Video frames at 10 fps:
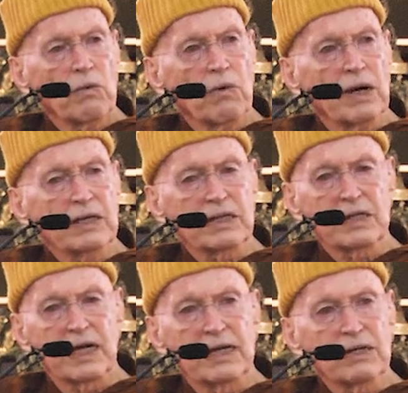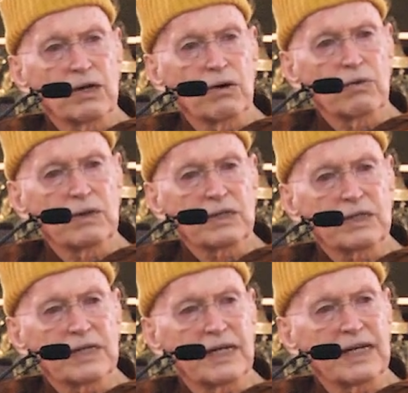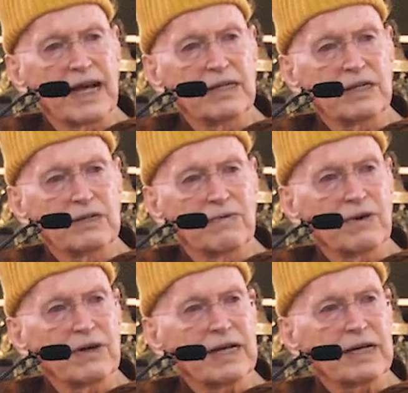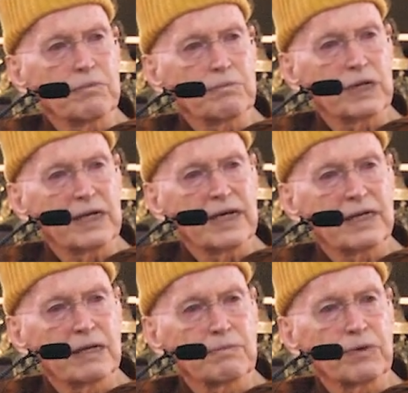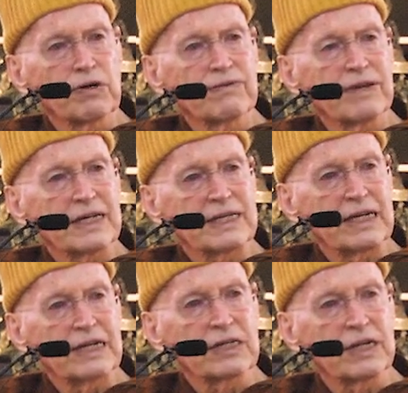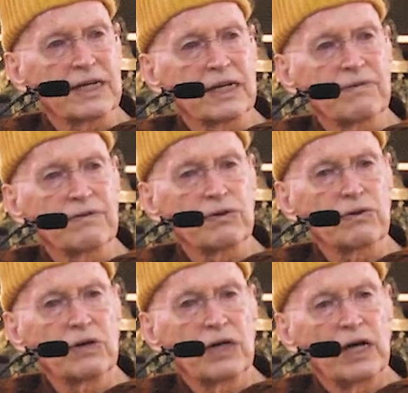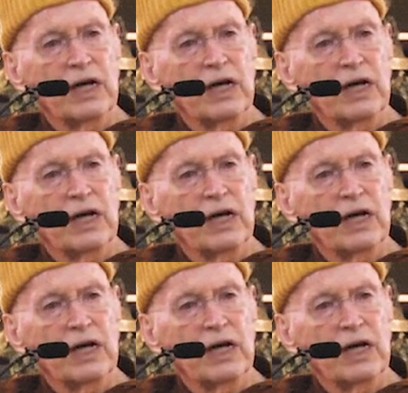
is a very complete and perfect teaching if you